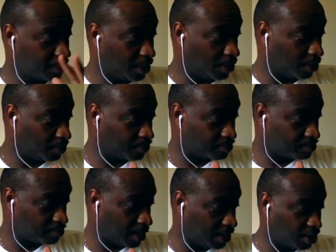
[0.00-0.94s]

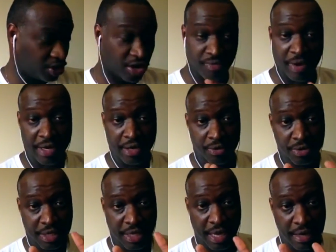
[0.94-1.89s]
and just start writing notes.
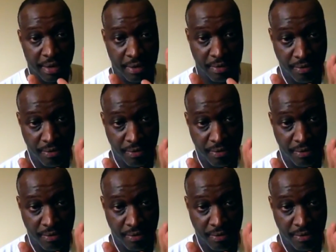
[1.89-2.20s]
Again,